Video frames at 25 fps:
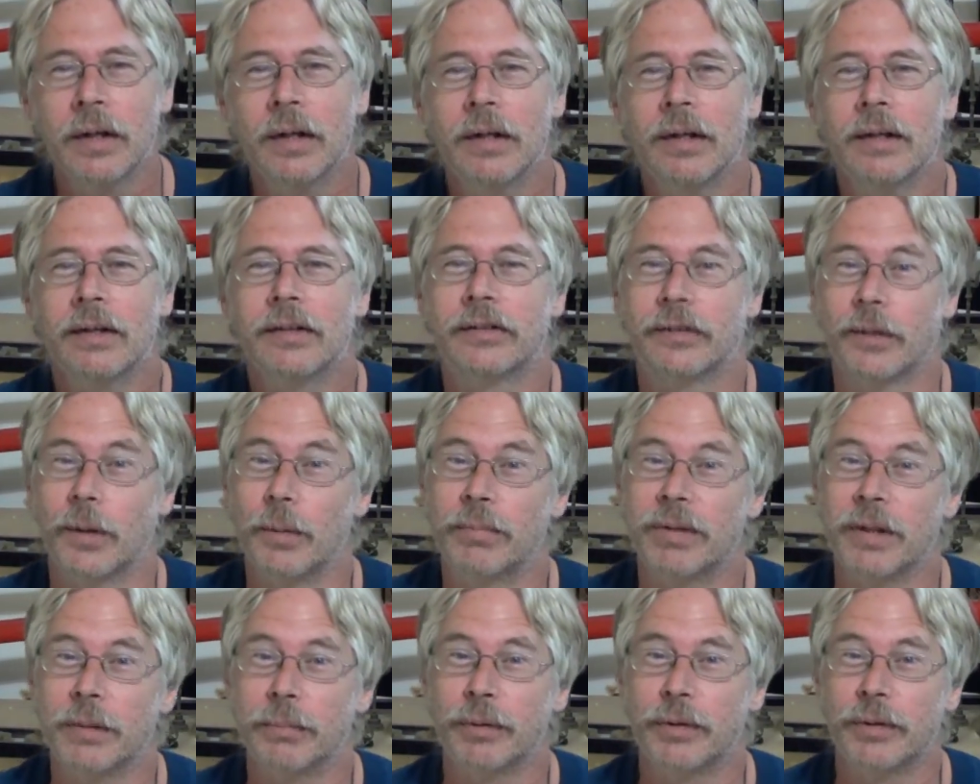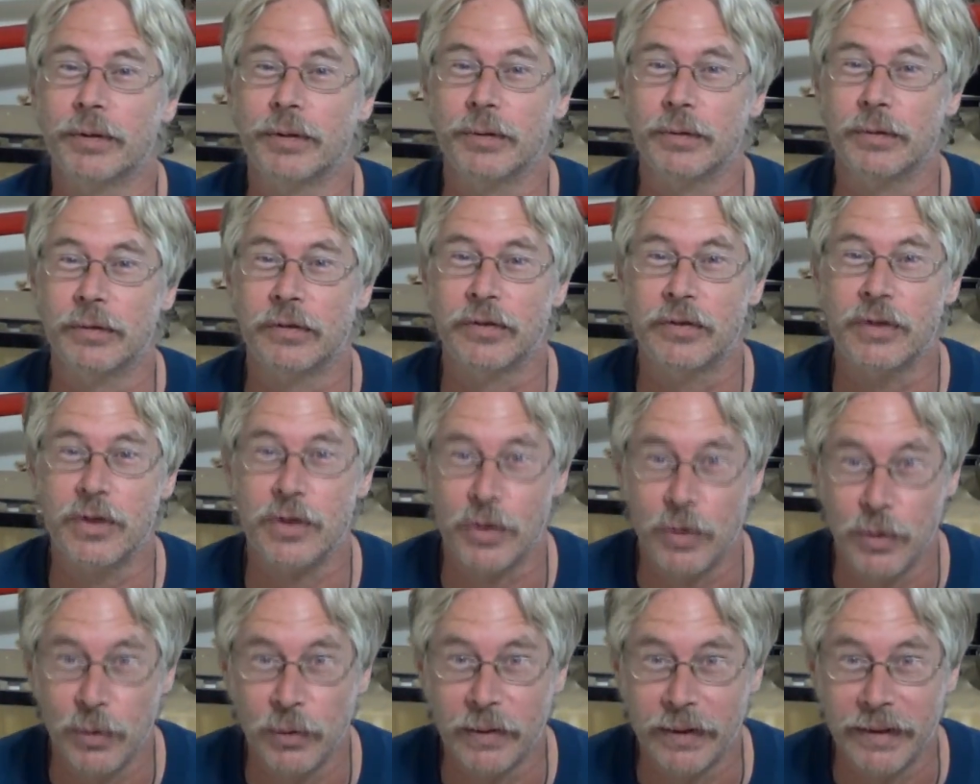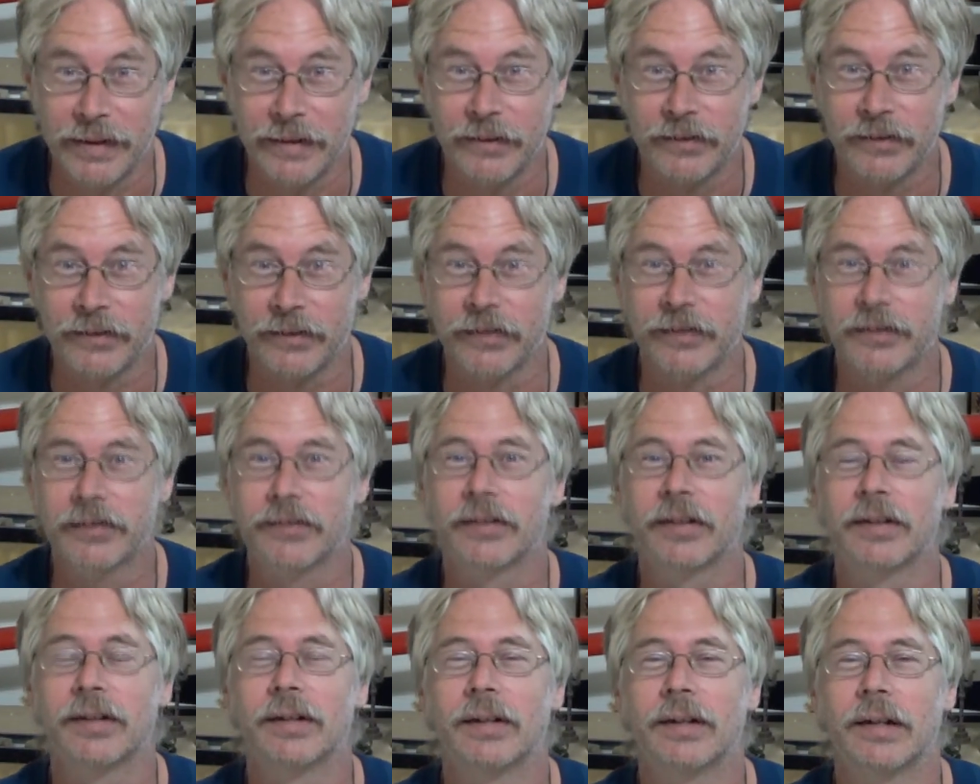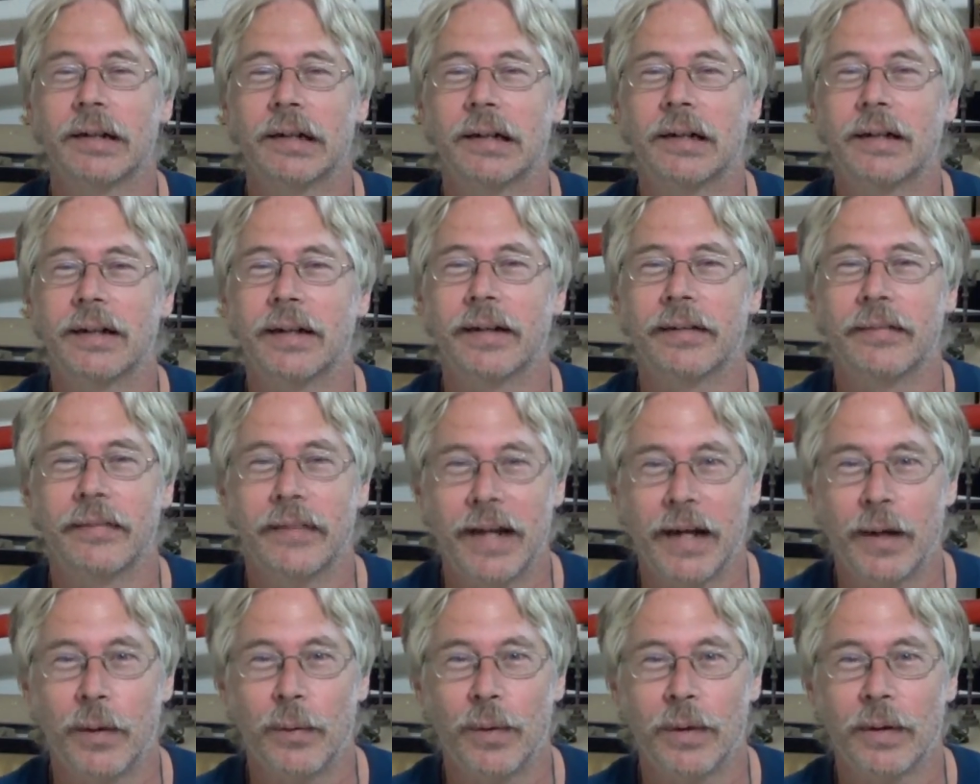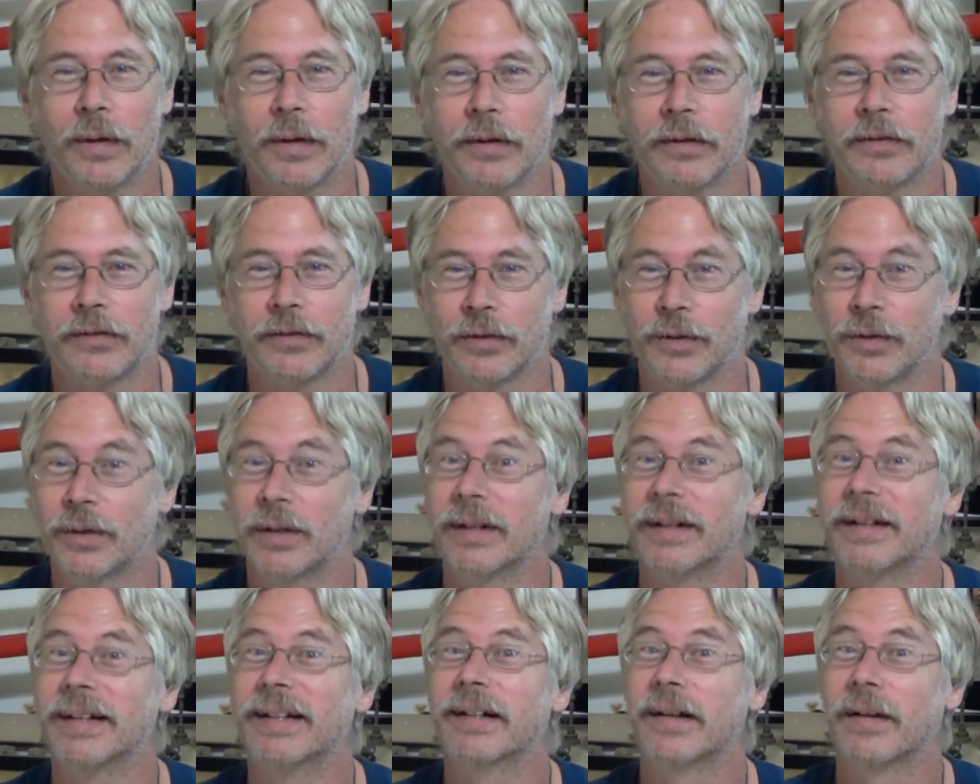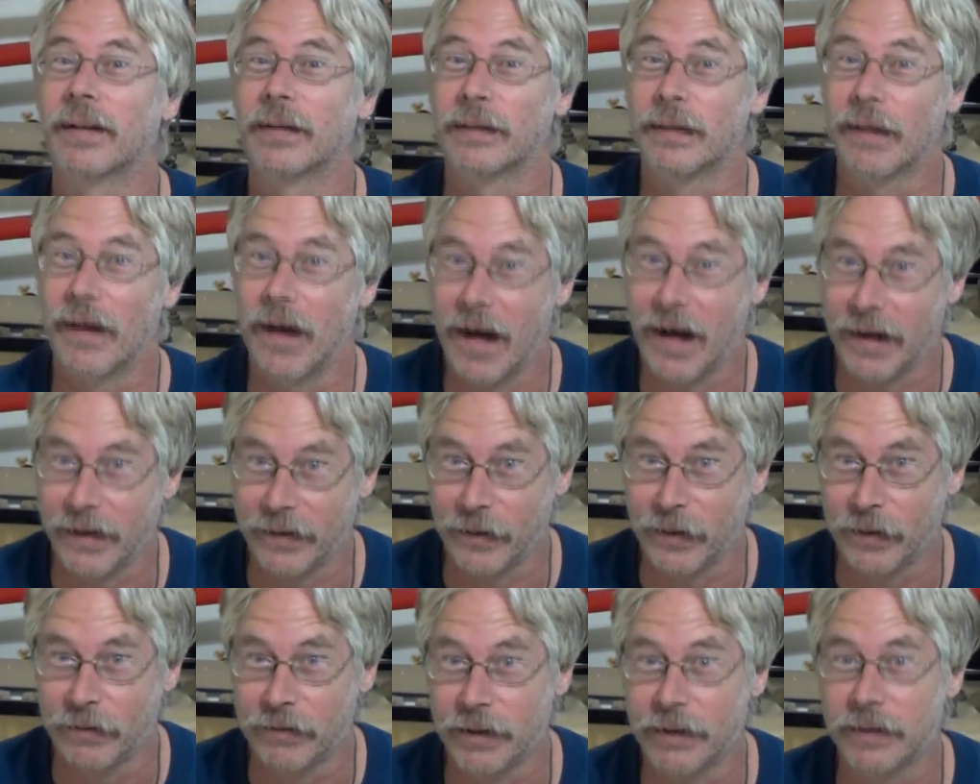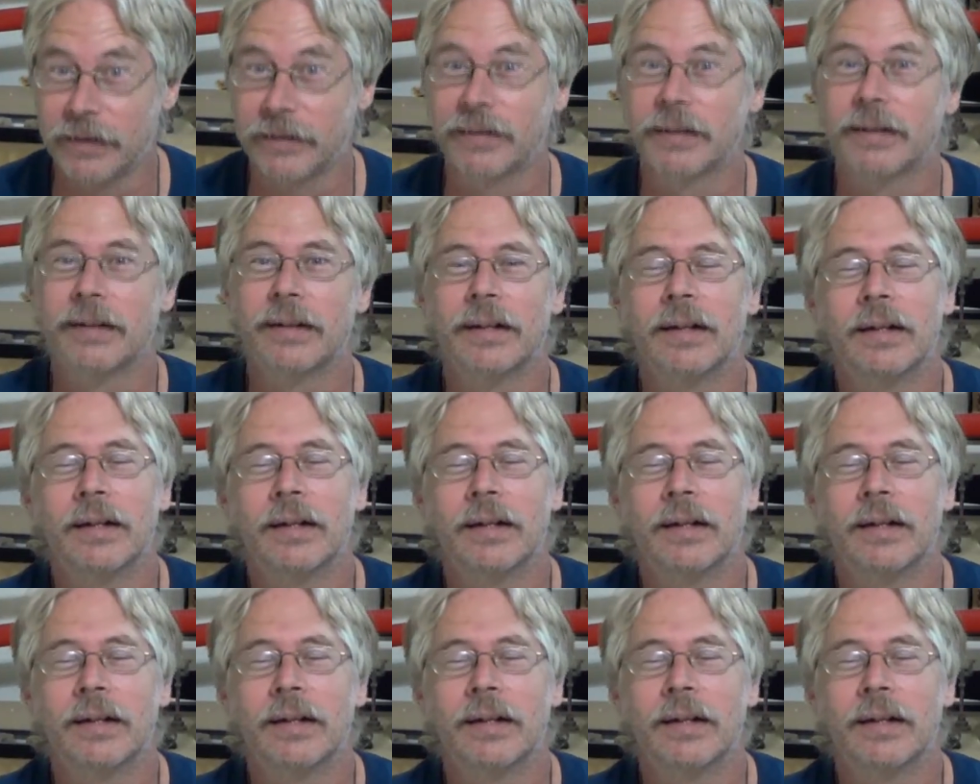Some people use shoelaces, and that works. You're going to need a lot of it.